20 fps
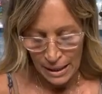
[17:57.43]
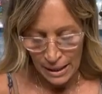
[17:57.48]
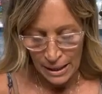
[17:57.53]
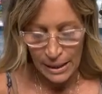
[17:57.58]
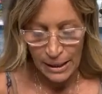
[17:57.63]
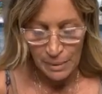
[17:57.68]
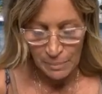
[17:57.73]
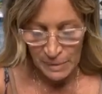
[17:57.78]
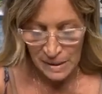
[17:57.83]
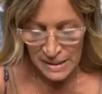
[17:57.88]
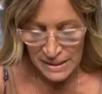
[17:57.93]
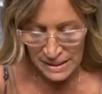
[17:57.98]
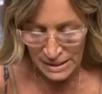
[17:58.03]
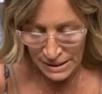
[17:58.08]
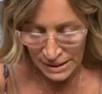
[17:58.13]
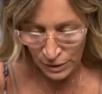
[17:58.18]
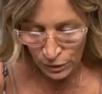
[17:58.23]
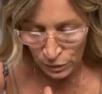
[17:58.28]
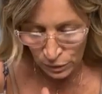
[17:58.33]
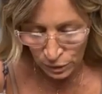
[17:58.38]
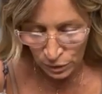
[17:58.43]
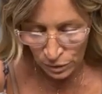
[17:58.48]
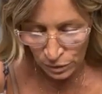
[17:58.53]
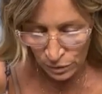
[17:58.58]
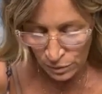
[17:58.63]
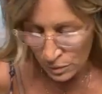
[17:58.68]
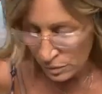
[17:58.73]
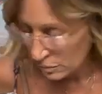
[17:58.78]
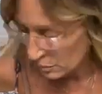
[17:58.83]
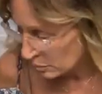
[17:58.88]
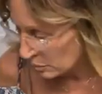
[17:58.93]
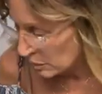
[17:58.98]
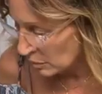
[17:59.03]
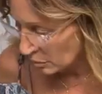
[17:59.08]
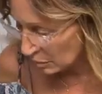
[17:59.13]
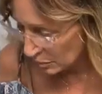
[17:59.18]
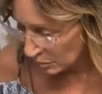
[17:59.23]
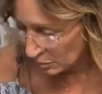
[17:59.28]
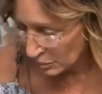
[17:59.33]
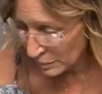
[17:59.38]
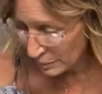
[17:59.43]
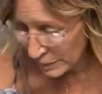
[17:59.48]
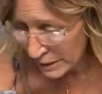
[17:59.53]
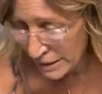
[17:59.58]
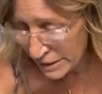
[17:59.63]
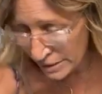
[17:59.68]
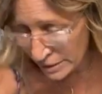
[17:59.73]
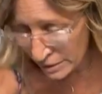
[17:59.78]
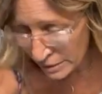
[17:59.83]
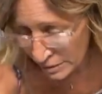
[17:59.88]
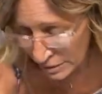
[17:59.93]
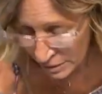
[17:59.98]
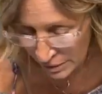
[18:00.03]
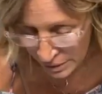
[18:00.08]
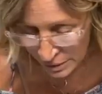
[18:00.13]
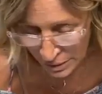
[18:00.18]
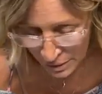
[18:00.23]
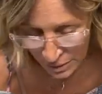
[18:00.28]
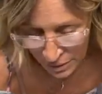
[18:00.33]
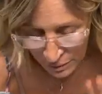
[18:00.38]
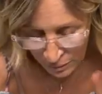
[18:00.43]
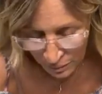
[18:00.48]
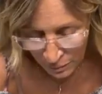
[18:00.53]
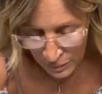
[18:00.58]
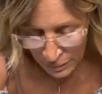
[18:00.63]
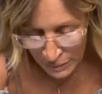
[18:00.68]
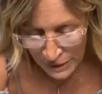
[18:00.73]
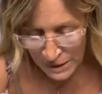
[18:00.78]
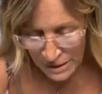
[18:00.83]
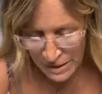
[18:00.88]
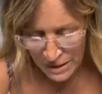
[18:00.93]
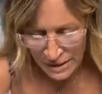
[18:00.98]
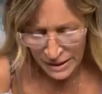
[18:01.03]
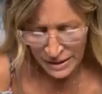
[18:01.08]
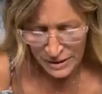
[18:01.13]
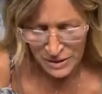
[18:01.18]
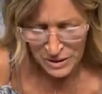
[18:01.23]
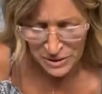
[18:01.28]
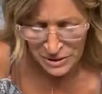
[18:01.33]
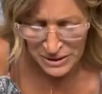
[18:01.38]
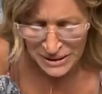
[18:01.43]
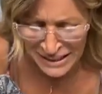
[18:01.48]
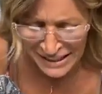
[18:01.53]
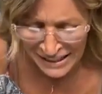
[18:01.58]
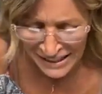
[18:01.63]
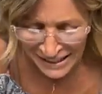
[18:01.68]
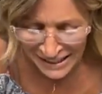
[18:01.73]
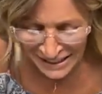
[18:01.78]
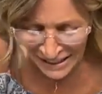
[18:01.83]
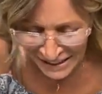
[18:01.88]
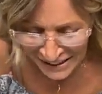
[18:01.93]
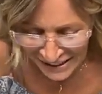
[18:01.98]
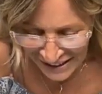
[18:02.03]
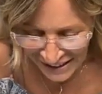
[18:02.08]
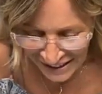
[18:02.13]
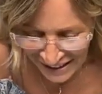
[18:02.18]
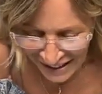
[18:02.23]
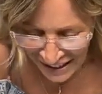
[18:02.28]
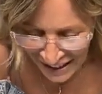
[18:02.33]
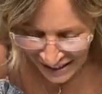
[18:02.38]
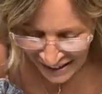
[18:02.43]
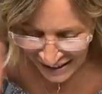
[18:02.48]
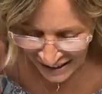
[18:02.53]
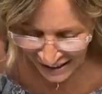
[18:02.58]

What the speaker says: And I'm going to seal glue. Well, when we get there, when we get to that, you'll see. I